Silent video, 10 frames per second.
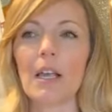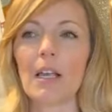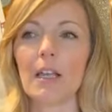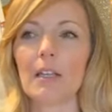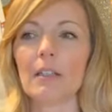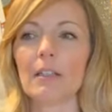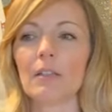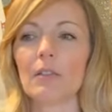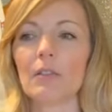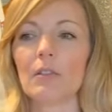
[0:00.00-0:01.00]

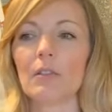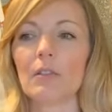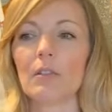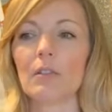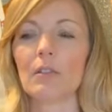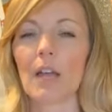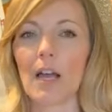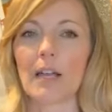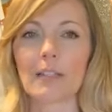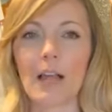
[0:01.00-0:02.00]
And that
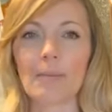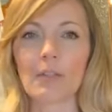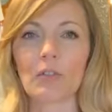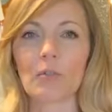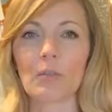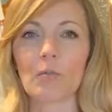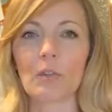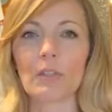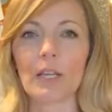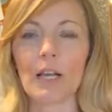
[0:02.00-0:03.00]
has happened to me
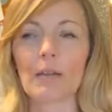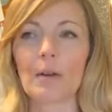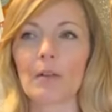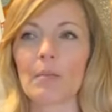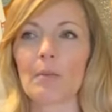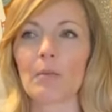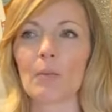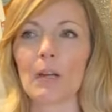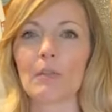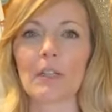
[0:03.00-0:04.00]
one time. I remember
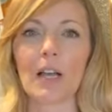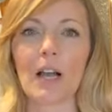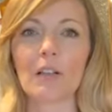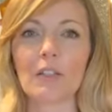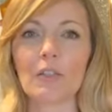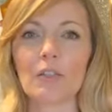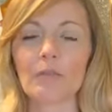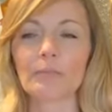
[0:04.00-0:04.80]
when I was in college